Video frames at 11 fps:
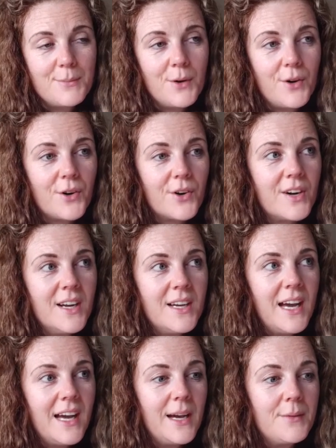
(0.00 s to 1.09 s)
or
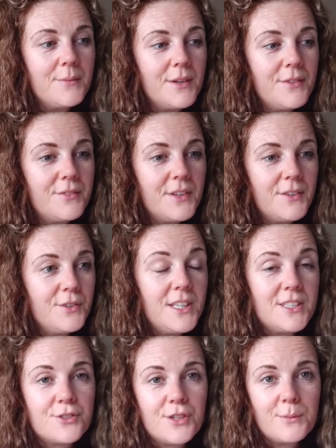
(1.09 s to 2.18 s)
if you need
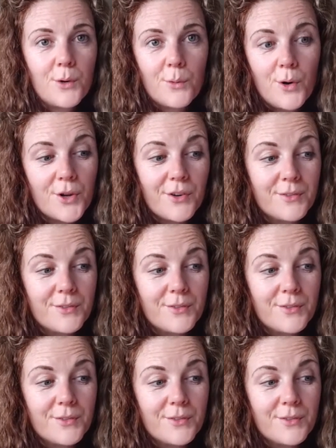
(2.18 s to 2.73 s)
to drink more water,